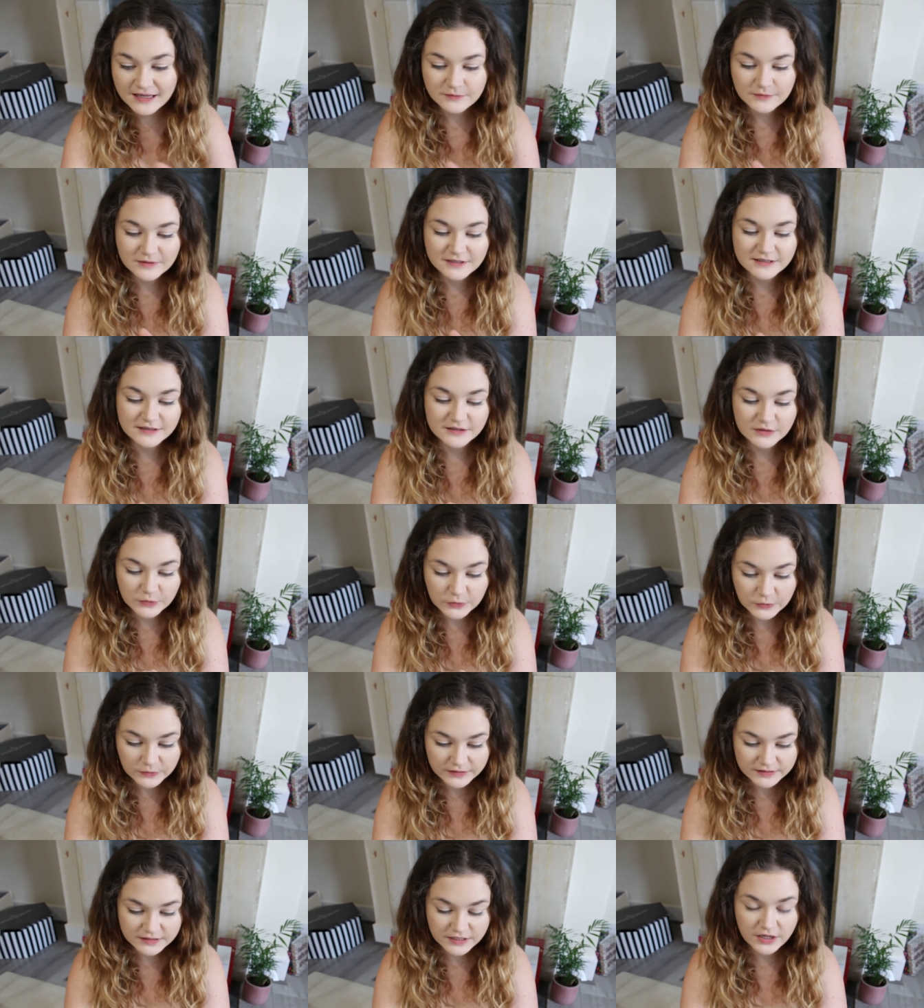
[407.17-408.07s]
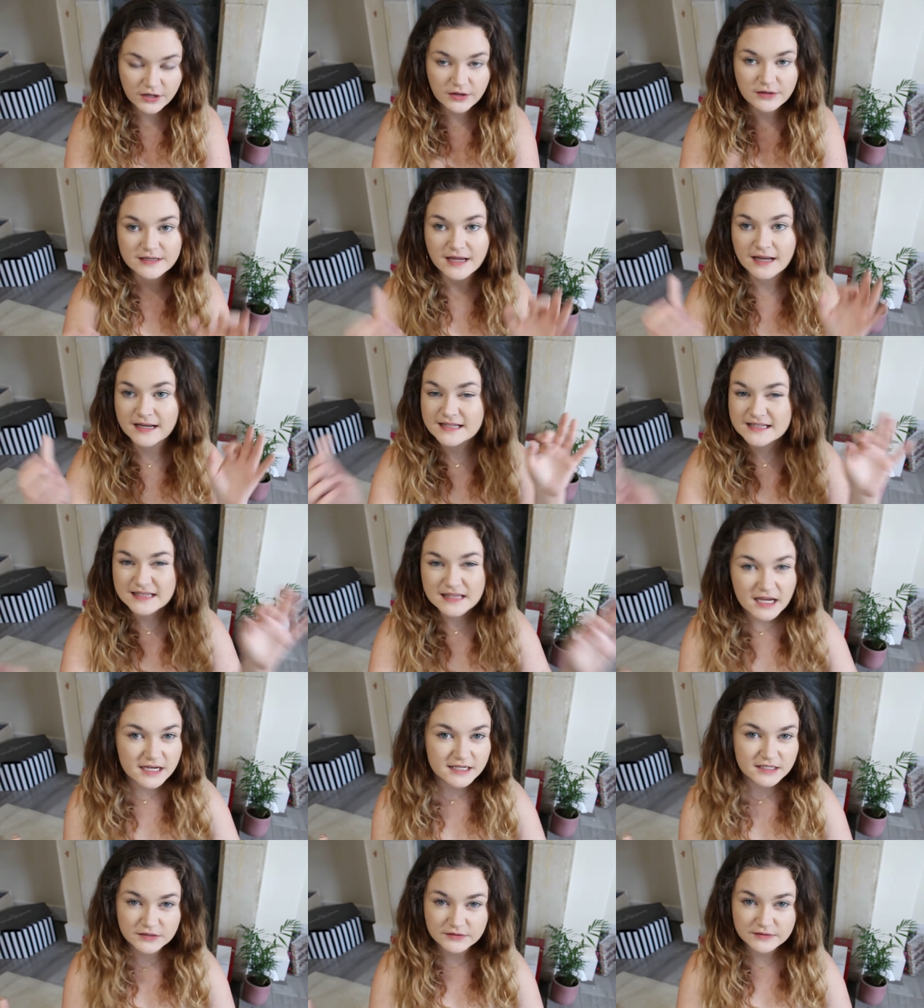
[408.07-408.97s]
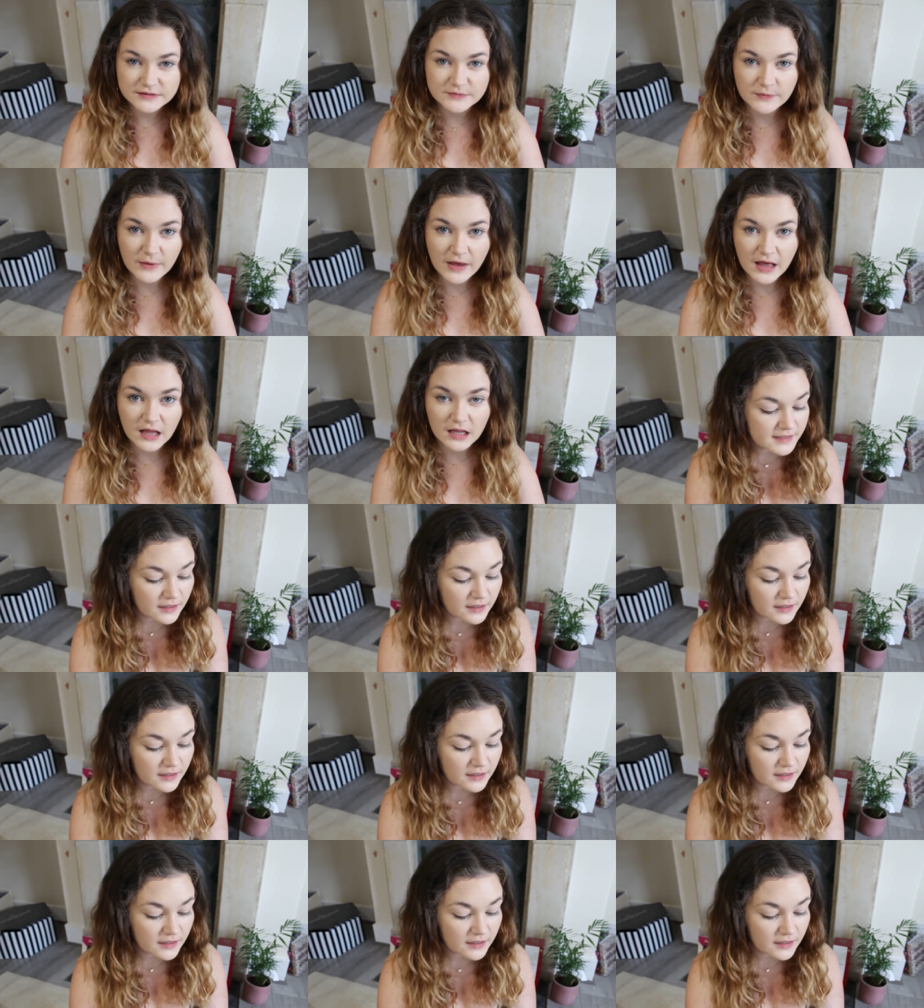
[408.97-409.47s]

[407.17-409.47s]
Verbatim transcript: which is the cooler toned and it's lighter as well.